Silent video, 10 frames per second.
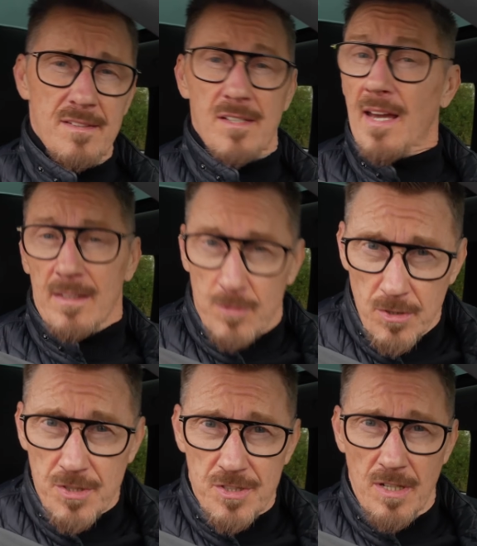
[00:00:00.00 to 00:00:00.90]
You can of
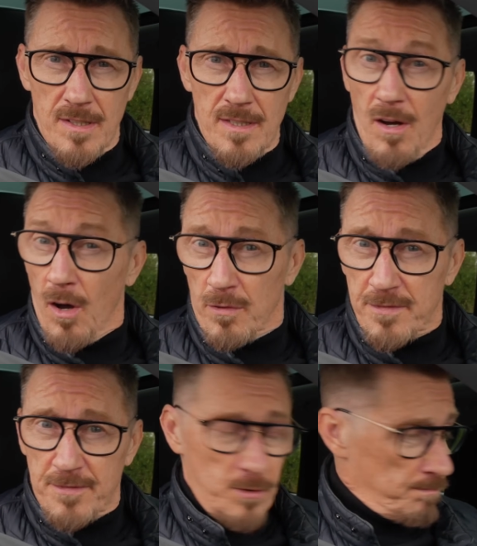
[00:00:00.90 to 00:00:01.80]
course turn it
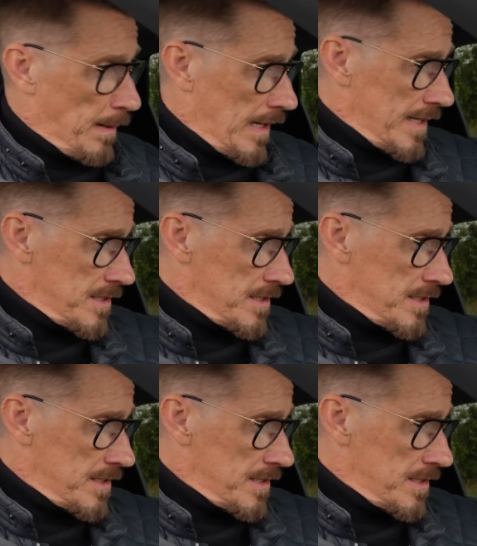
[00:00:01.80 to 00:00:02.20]
off by